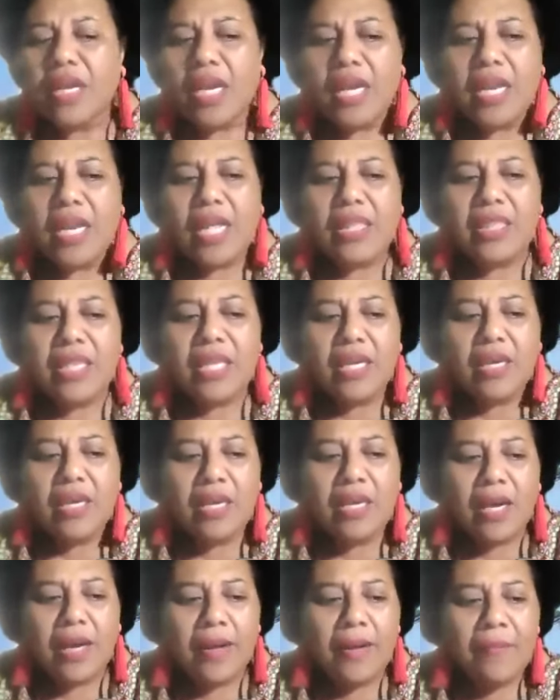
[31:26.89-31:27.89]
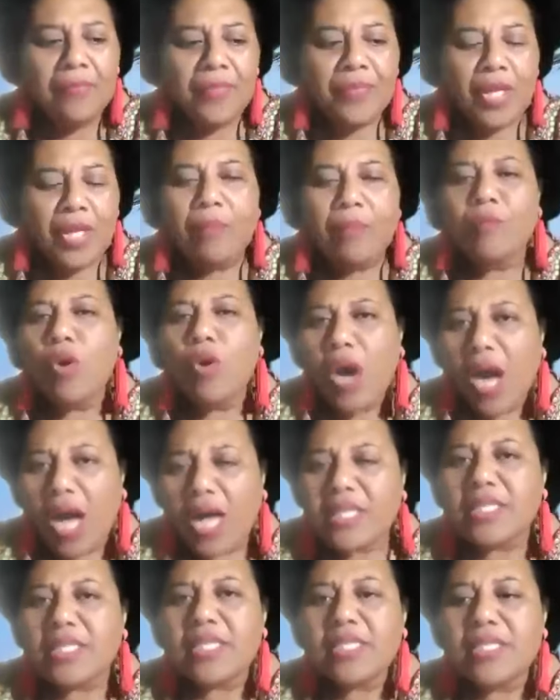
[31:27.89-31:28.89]
And I think more
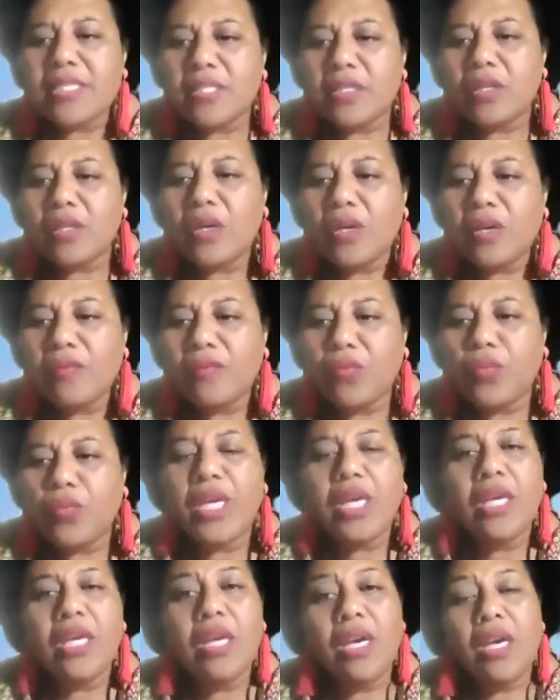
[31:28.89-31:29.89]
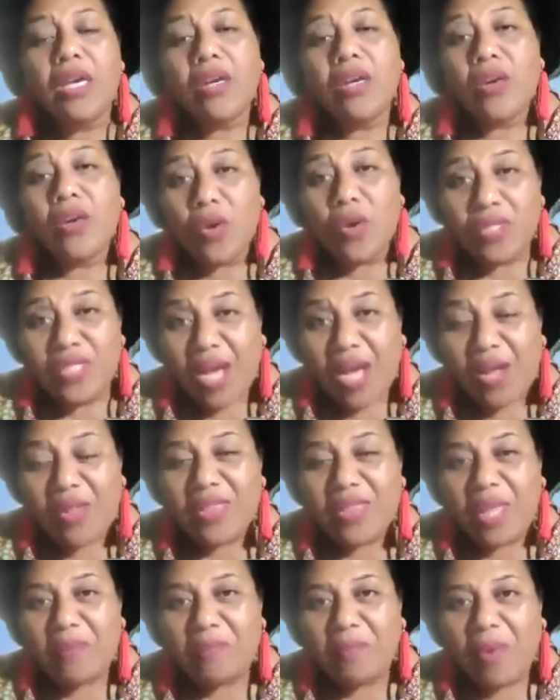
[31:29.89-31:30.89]
artists, you know, if we go
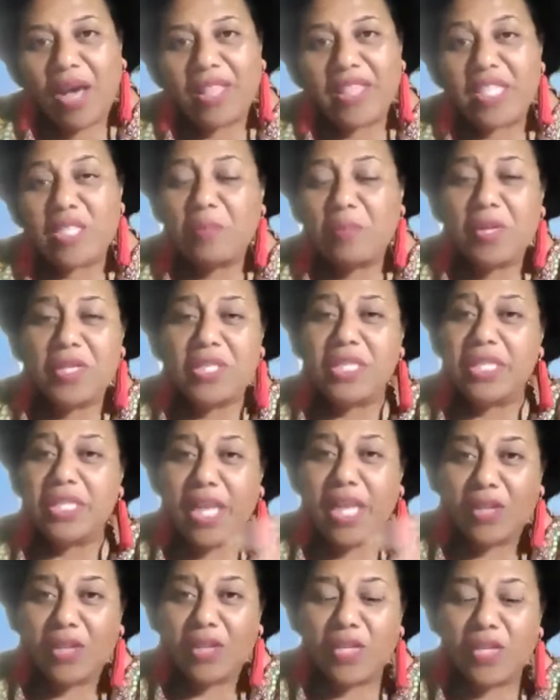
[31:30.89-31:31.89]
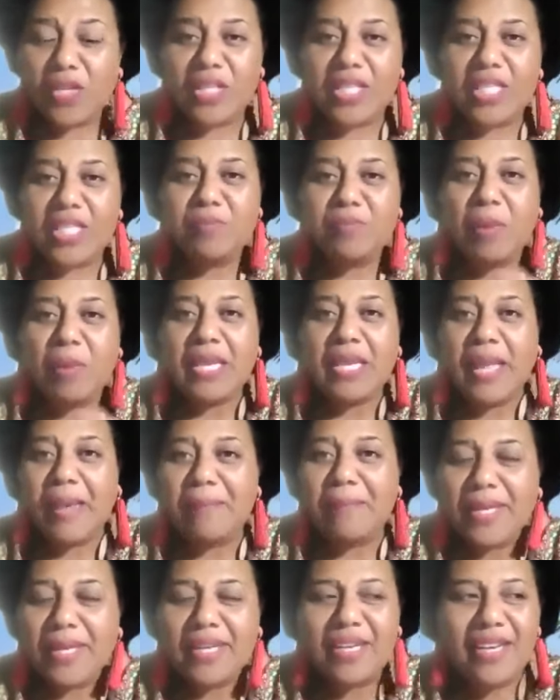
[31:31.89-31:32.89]
down that path, especially now during this
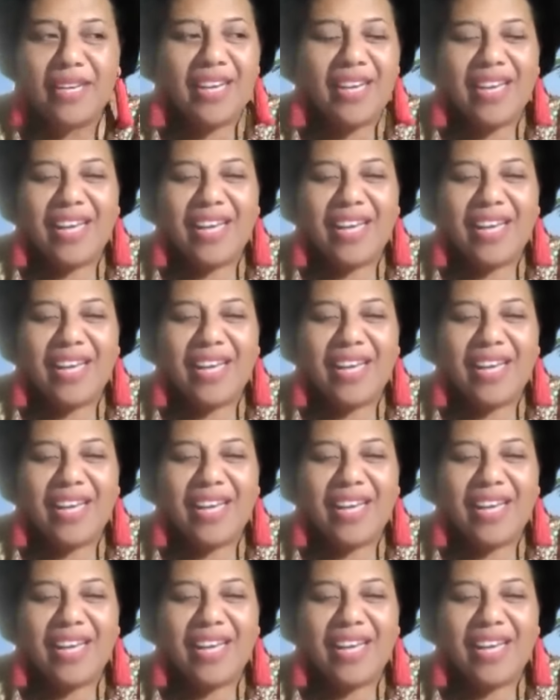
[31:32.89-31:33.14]
pandemic,